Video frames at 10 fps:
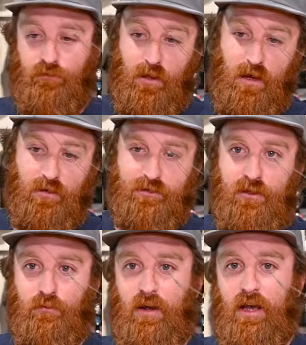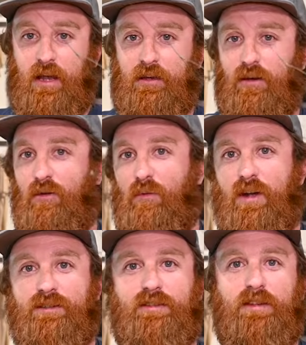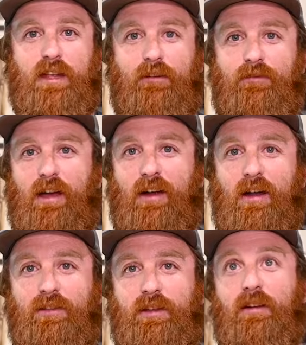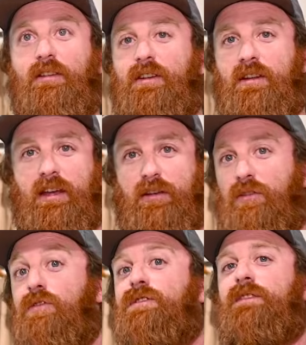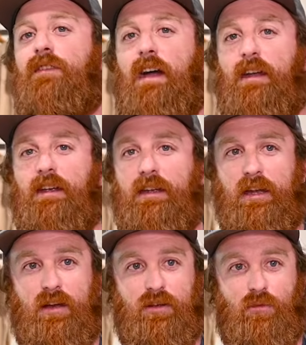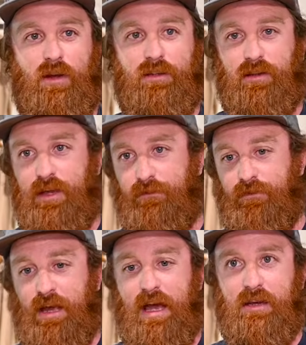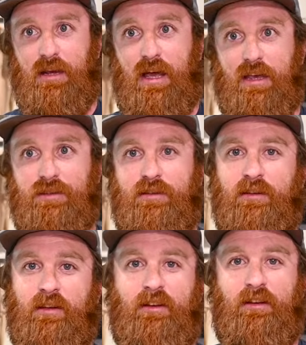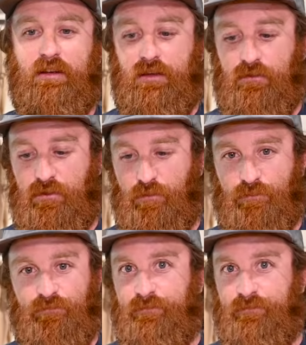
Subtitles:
your flyer to sit right. No one wants to see that flyer out there looking like you're crucifying it, you want it to lay flat, nice, no